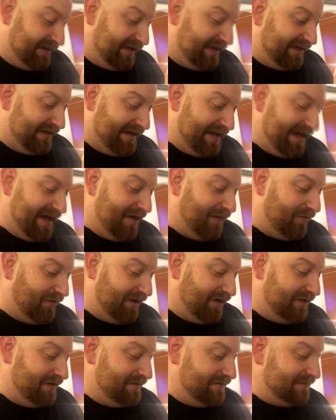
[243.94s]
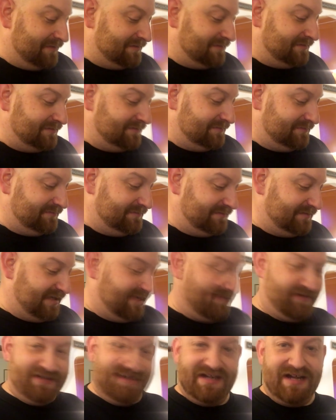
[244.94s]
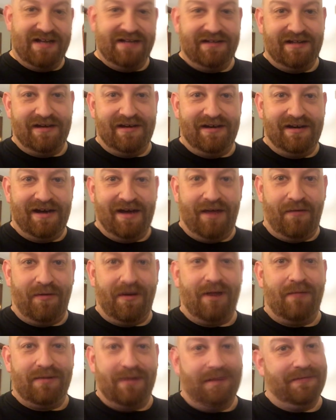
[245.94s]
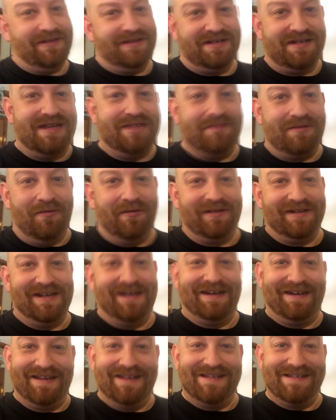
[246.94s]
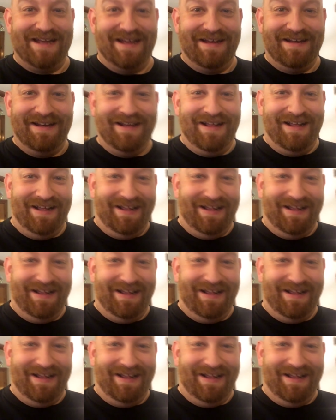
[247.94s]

like an hour. And if it's not done in an hour, I'll probably just keep going till it is done.